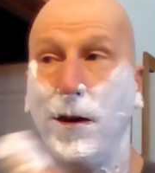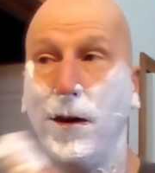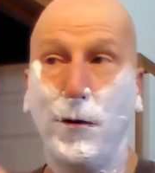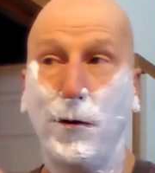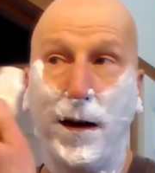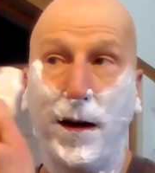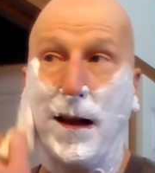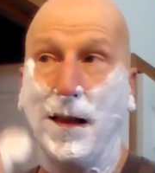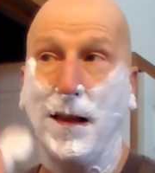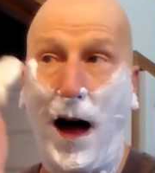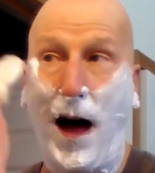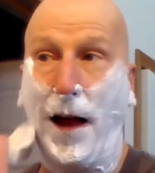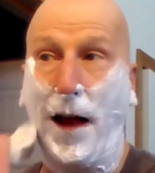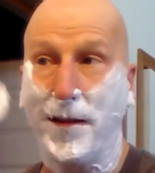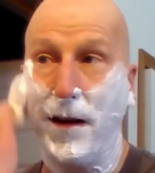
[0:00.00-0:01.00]
you get a
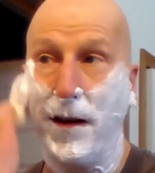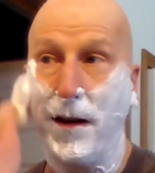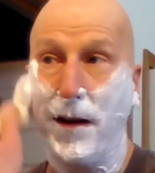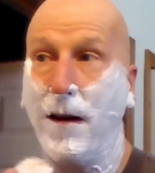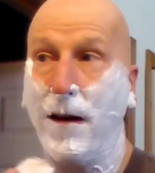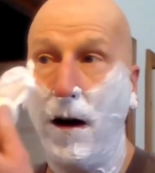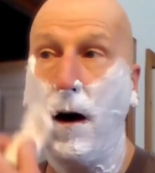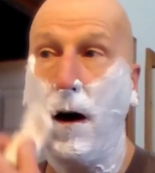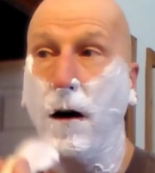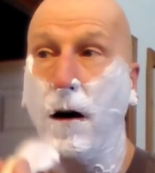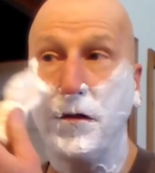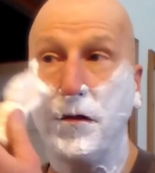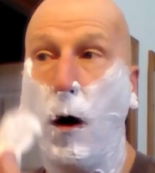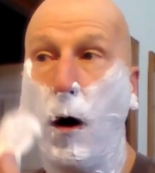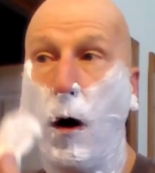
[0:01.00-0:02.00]
lot of
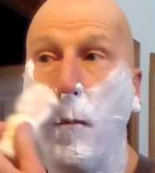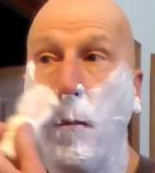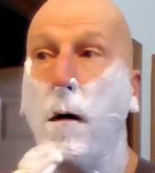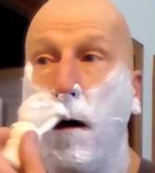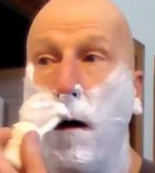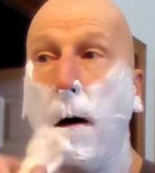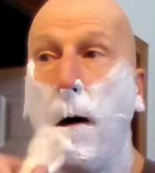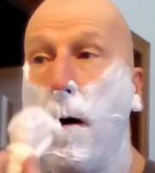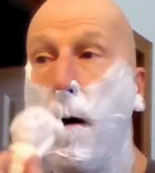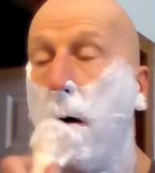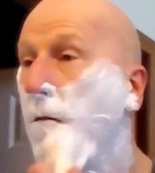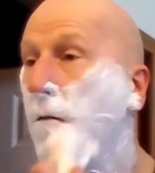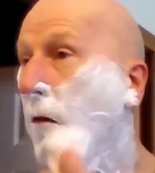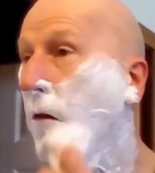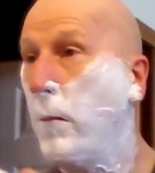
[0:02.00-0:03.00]
soap
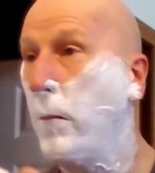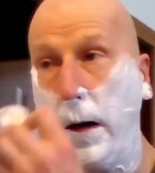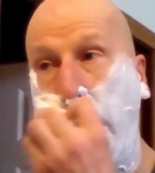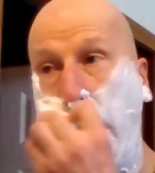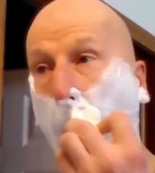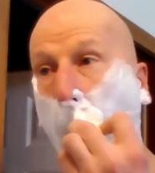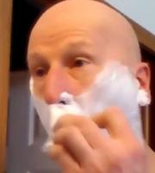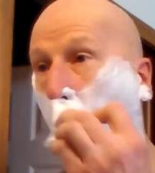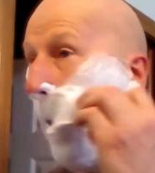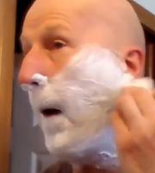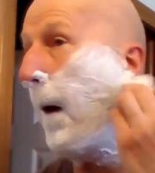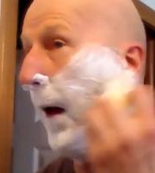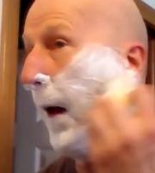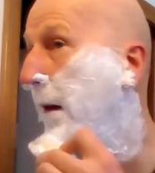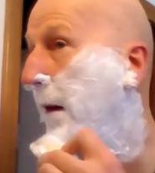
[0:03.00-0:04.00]
for the money,
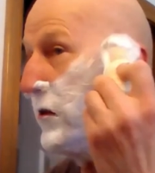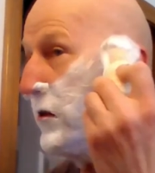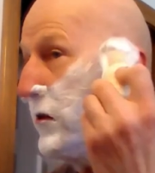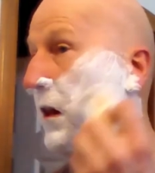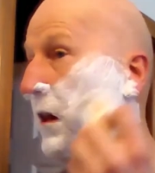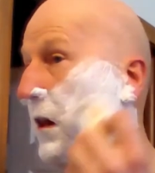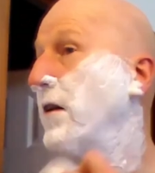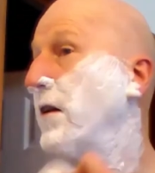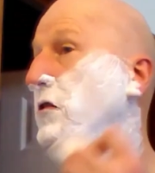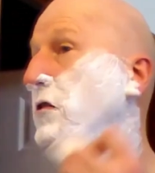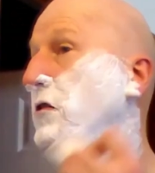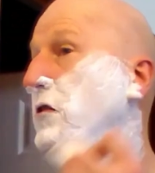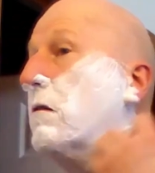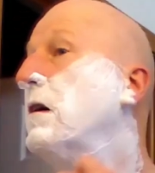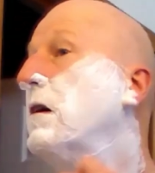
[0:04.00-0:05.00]
and it should last you